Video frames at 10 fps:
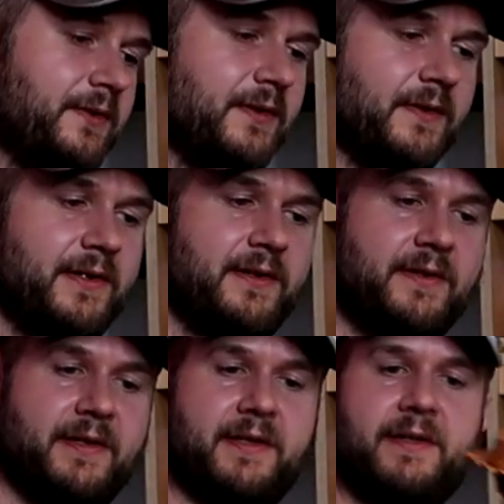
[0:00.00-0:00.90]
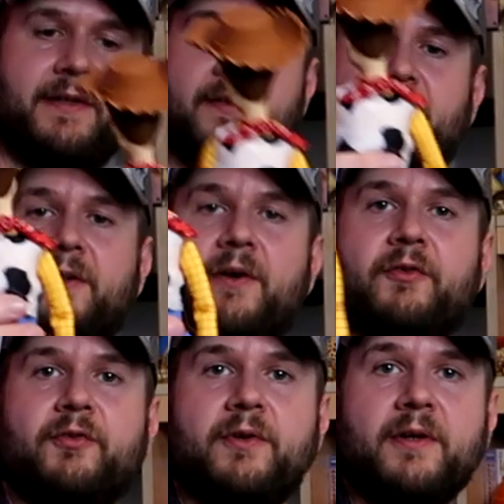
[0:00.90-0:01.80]
So here is a
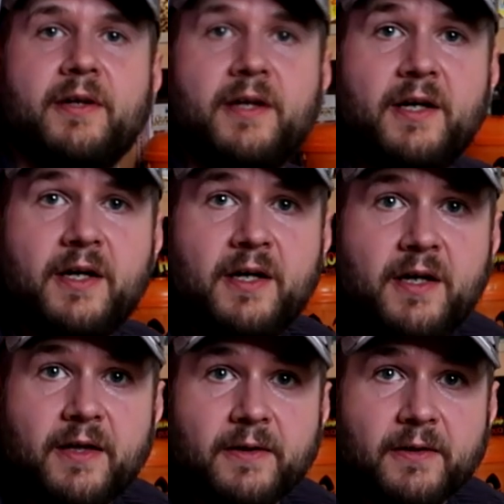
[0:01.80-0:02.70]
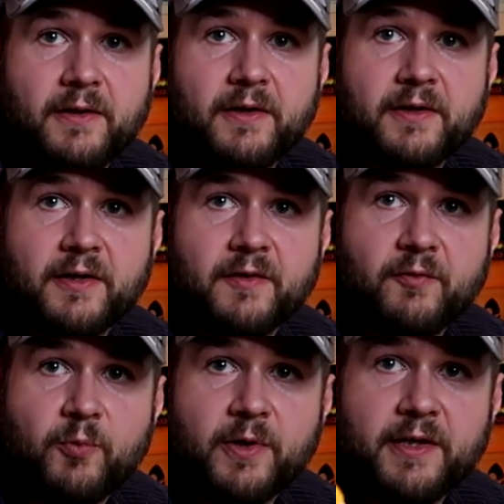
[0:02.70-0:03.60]
closer look
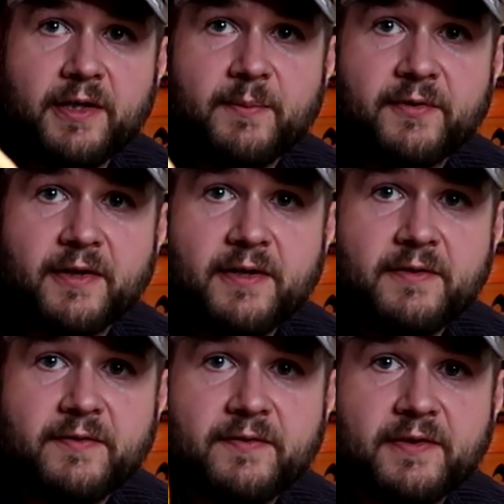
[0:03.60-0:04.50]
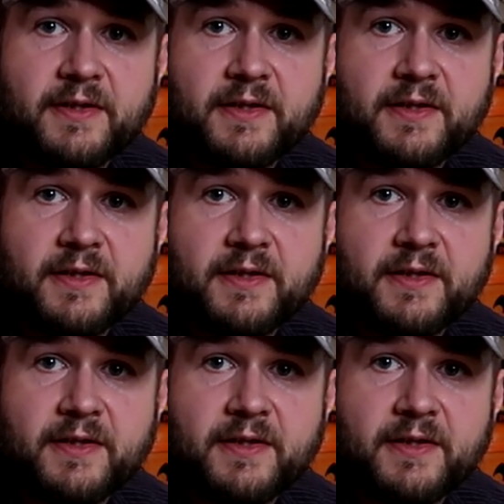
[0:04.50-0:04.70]
of Woody himself.